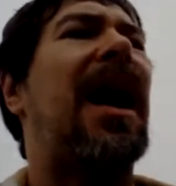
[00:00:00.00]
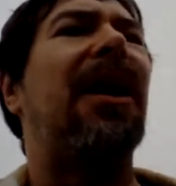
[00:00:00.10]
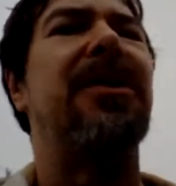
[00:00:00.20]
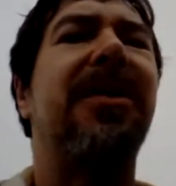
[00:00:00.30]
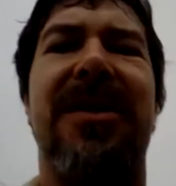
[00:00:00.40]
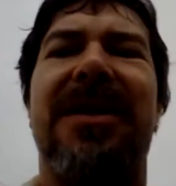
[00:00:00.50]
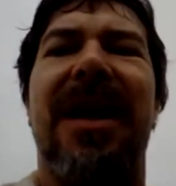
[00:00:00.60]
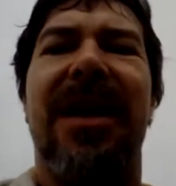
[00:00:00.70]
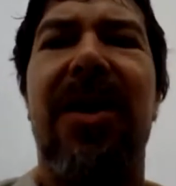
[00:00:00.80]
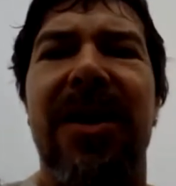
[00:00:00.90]
I was
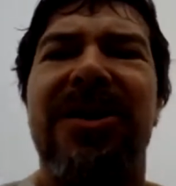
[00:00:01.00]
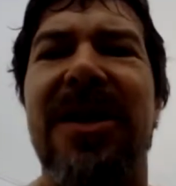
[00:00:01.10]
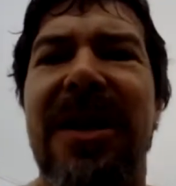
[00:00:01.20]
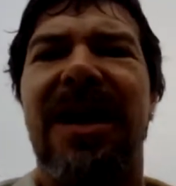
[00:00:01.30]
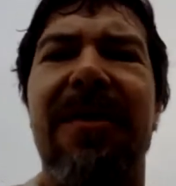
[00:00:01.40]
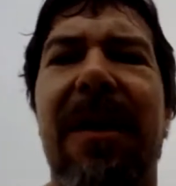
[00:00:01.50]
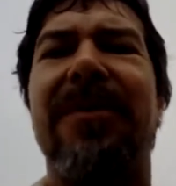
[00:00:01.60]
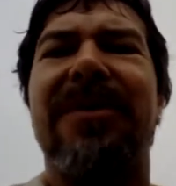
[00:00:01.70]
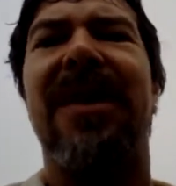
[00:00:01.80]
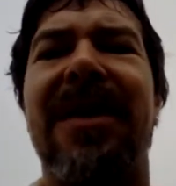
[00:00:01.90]
uh, going to sneak up.
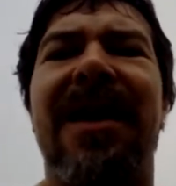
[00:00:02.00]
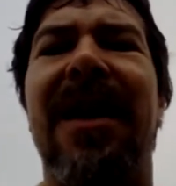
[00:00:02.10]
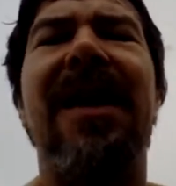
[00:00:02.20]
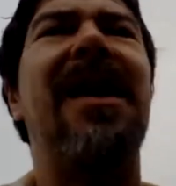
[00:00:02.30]
I was going to,